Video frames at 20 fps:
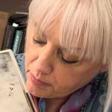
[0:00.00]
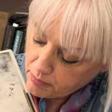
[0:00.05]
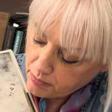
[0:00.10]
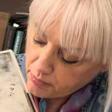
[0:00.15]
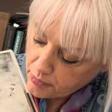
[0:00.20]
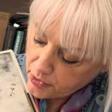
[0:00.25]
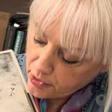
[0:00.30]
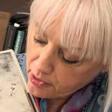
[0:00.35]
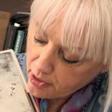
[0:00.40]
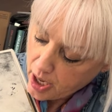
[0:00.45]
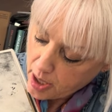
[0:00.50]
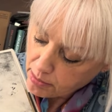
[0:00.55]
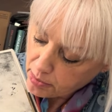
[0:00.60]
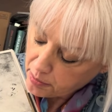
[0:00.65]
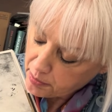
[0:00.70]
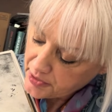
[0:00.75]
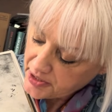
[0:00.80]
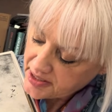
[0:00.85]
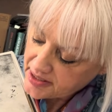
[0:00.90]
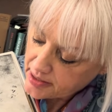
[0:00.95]

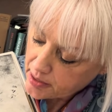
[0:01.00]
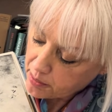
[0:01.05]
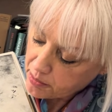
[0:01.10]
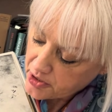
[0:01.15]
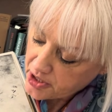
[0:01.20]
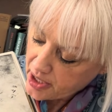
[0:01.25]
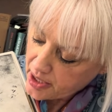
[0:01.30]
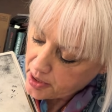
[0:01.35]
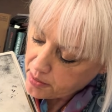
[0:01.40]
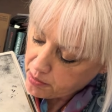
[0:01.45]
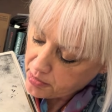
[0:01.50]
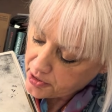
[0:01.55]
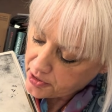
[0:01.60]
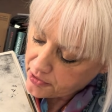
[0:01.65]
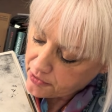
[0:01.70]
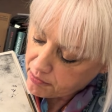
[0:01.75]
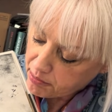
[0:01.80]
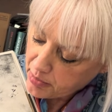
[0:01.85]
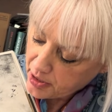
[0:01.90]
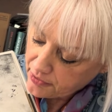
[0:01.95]
probably some type
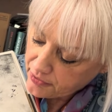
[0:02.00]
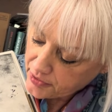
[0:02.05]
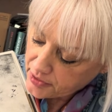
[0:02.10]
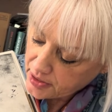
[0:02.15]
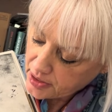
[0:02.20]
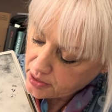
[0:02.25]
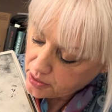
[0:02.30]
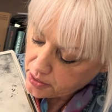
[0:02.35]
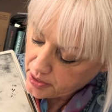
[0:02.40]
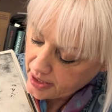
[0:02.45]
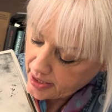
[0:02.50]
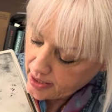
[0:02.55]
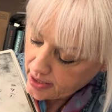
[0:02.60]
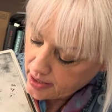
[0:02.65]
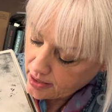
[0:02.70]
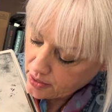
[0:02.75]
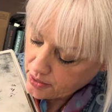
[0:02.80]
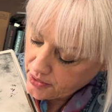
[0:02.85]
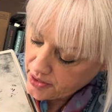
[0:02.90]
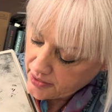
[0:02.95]
of buffalo
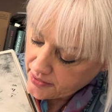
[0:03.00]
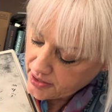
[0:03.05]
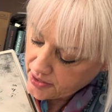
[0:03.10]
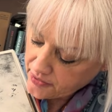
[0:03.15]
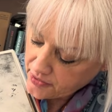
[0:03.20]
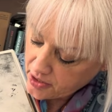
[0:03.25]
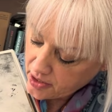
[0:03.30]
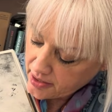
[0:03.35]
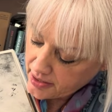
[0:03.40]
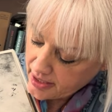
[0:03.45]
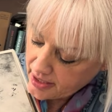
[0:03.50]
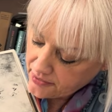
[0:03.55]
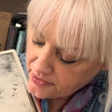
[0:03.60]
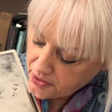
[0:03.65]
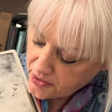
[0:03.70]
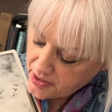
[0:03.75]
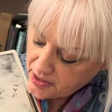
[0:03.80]
cow that they've gone after.